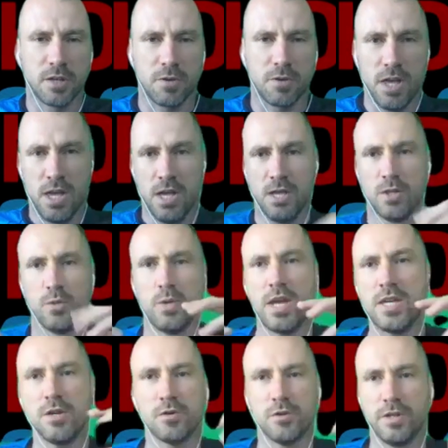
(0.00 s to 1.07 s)
Like the way
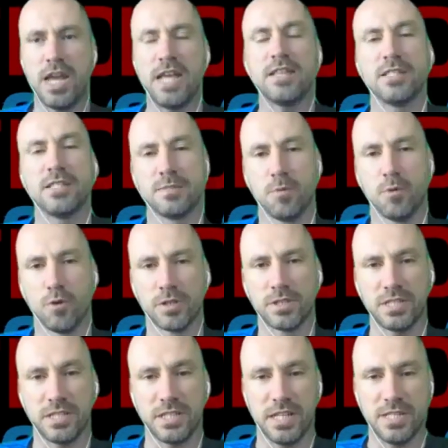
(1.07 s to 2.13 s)
you create the sport
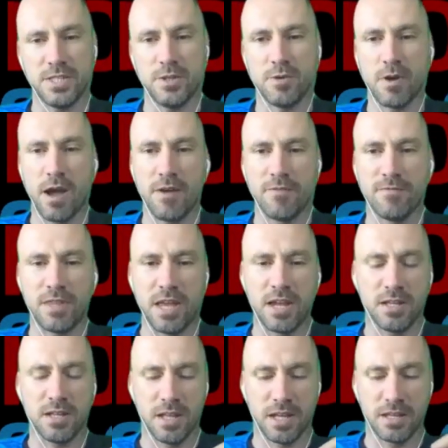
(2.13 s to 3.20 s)
is you have
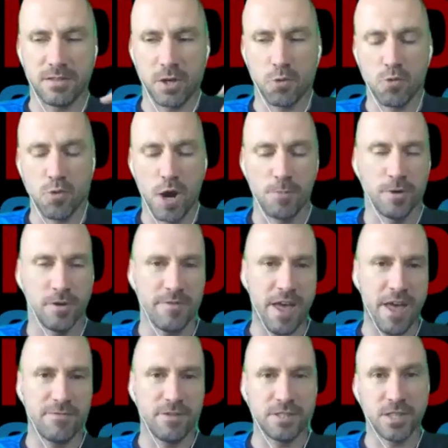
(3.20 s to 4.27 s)
the like the cooperative
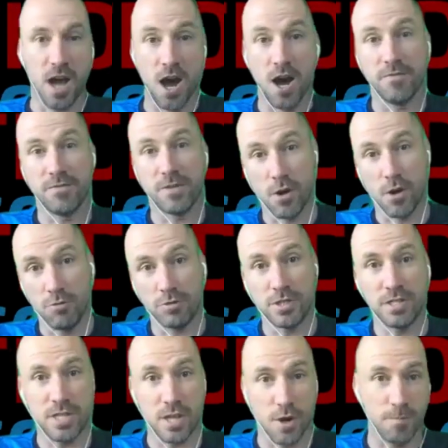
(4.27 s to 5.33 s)
efforts of the
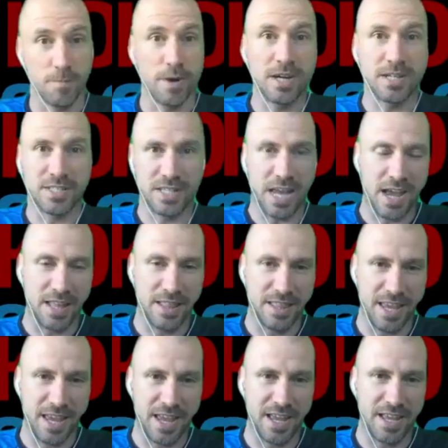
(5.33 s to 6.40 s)
coaches, the umpires, and
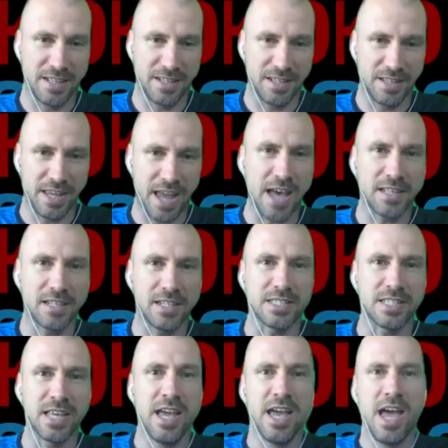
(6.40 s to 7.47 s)
the the athletes.